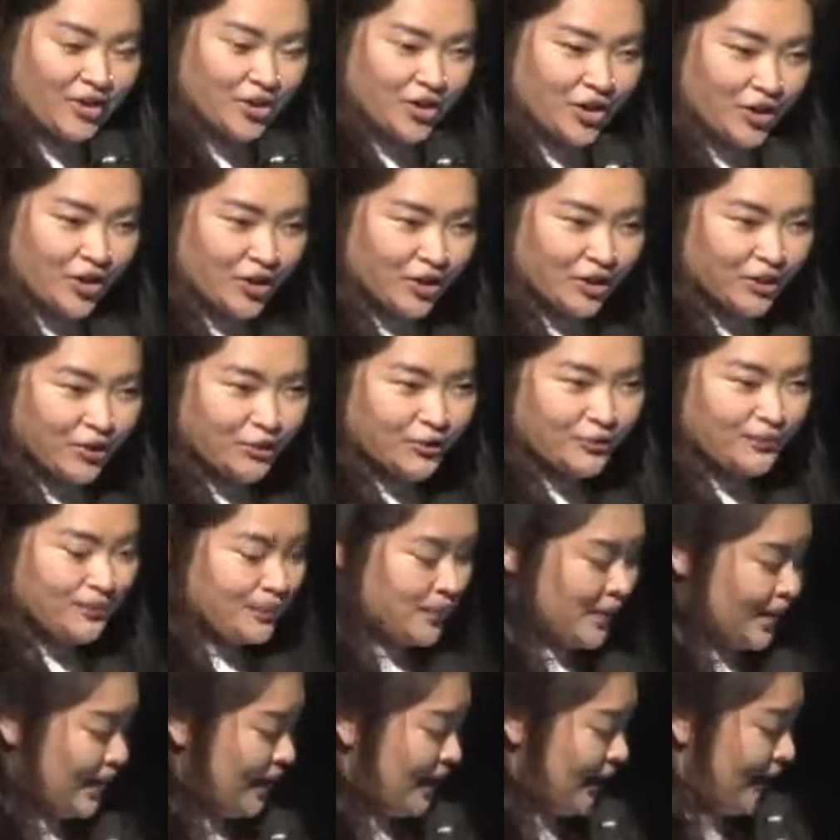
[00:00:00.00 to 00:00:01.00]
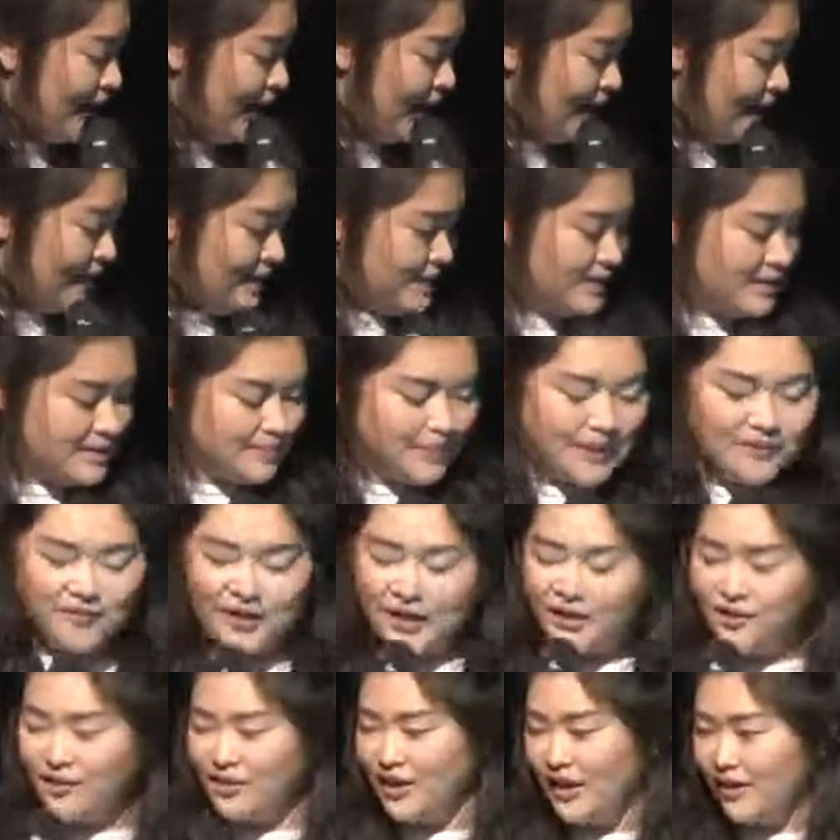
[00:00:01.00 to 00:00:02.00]

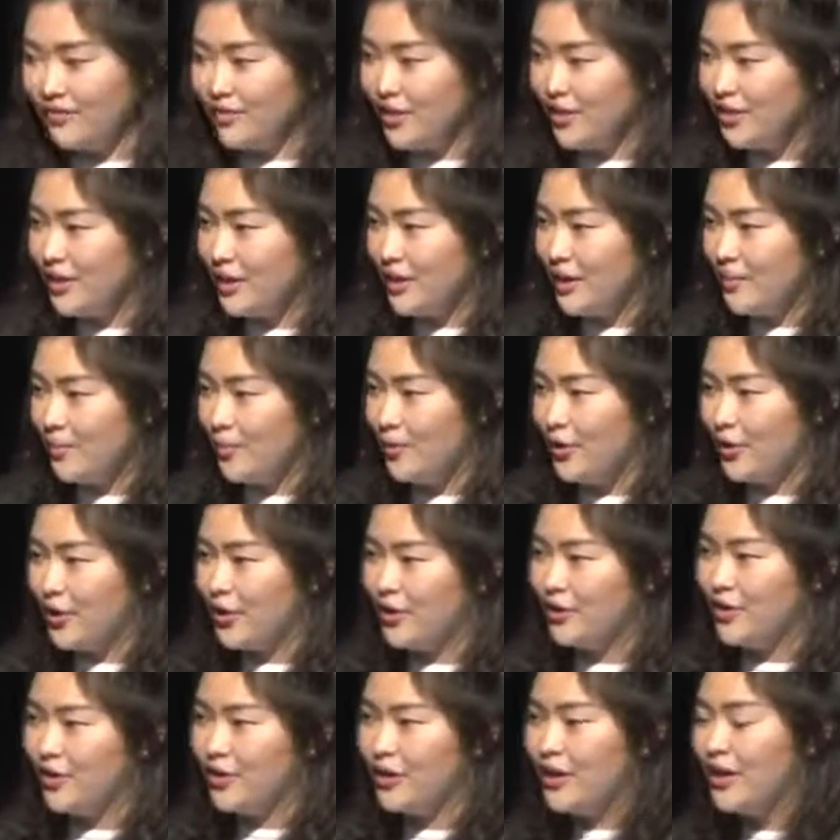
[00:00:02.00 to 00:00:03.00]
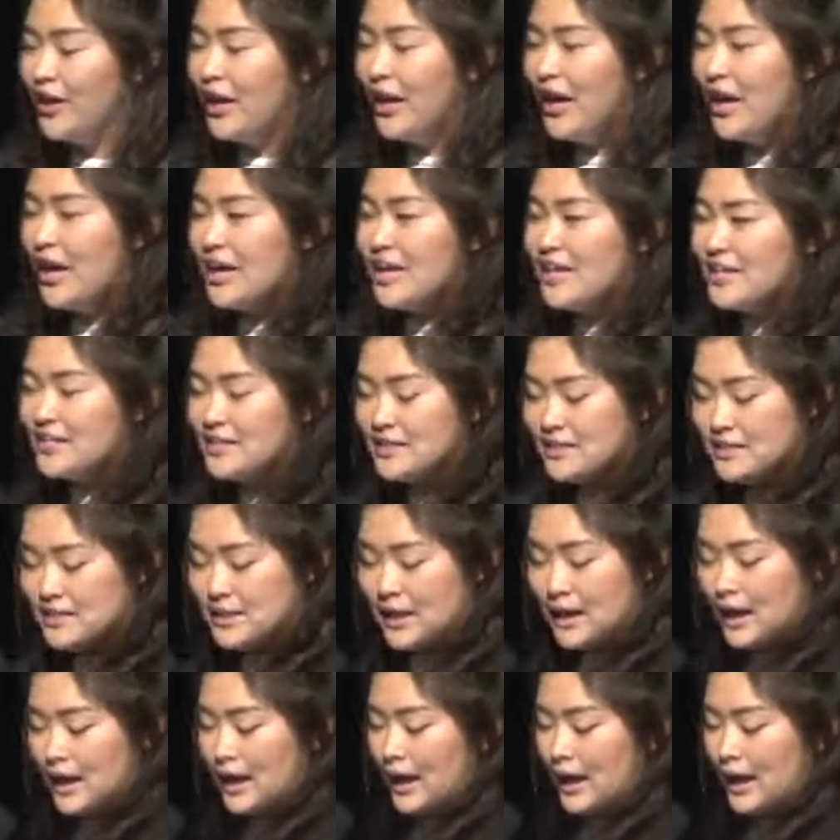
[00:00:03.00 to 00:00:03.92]
life goal that I'm working on is